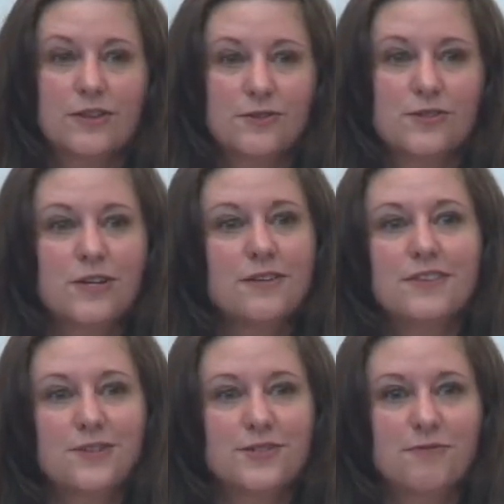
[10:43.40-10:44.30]
There's
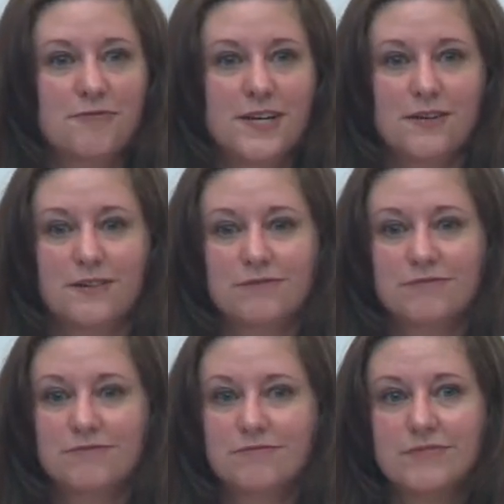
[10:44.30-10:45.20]
a fare.
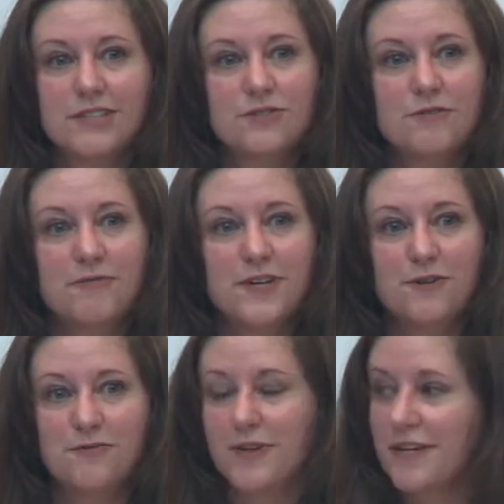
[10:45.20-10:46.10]
There's a
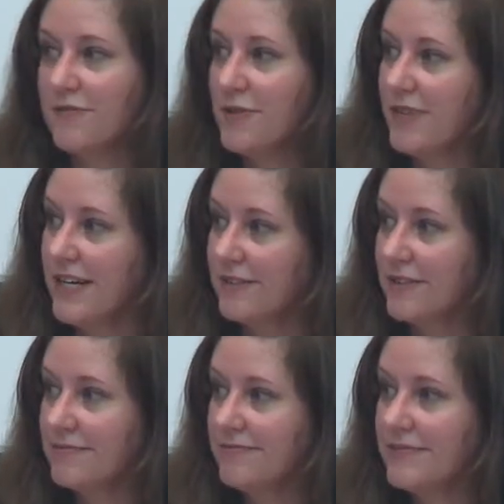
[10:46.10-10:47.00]
fare for every rider.